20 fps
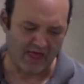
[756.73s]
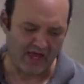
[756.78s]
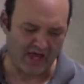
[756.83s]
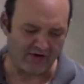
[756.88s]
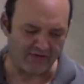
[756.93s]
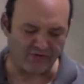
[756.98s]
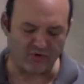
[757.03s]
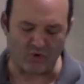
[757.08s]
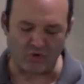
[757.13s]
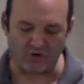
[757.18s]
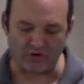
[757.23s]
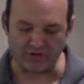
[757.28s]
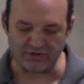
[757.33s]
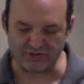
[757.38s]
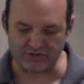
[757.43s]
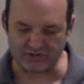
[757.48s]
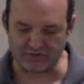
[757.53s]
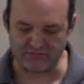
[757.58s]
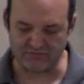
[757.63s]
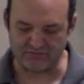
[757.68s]
And of
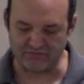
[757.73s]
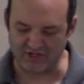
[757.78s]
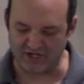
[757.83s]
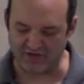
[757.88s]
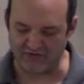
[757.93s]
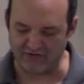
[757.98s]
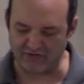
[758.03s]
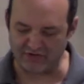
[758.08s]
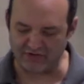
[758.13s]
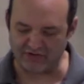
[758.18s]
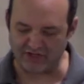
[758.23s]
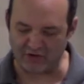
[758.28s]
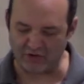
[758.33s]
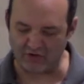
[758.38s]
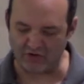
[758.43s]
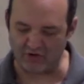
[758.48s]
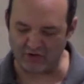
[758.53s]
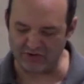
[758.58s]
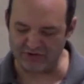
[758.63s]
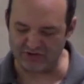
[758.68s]
course, given that they
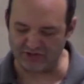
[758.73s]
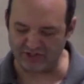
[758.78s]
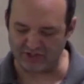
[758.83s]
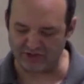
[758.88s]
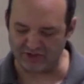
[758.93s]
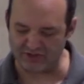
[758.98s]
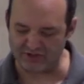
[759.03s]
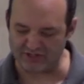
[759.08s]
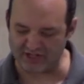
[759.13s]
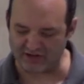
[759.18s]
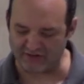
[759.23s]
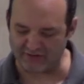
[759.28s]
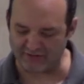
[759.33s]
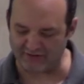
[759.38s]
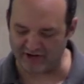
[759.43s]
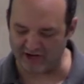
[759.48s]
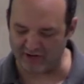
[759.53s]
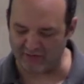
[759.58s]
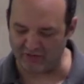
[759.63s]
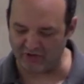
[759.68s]
were hosting this, that
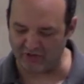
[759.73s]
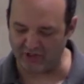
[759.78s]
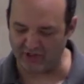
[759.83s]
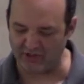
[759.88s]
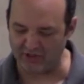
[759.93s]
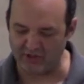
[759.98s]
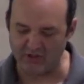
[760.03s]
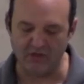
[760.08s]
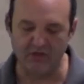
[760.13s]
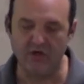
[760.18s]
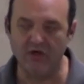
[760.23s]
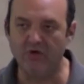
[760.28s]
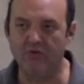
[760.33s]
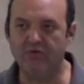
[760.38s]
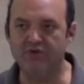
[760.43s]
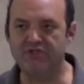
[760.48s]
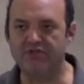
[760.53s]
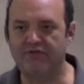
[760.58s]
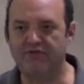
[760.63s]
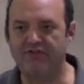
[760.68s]
family
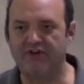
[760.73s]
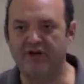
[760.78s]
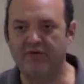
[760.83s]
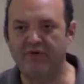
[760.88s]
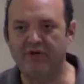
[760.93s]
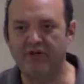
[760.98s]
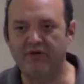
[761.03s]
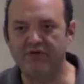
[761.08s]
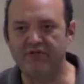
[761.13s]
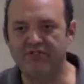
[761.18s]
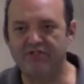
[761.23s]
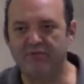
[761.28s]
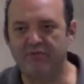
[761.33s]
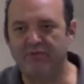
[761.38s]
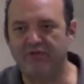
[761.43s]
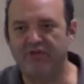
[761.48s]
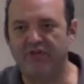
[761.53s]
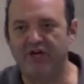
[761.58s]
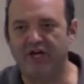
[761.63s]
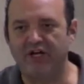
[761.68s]
was a family that was
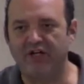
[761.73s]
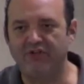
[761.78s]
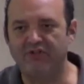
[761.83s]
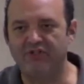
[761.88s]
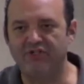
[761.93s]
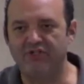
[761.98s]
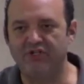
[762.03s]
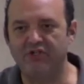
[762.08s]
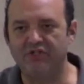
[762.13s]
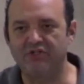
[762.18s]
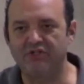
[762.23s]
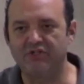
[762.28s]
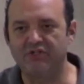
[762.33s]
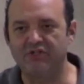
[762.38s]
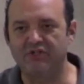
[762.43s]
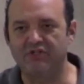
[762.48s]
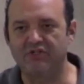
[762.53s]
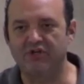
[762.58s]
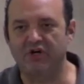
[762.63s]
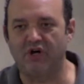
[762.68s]
sympathetic to Jesus
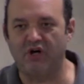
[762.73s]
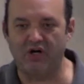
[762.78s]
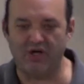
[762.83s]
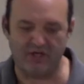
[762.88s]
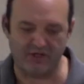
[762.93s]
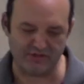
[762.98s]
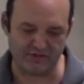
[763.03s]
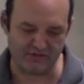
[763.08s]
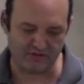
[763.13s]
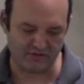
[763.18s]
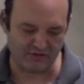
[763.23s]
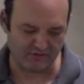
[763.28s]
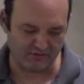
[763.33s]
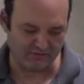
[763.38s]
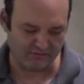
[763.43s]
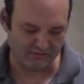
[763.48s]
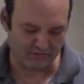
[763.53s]
and his cause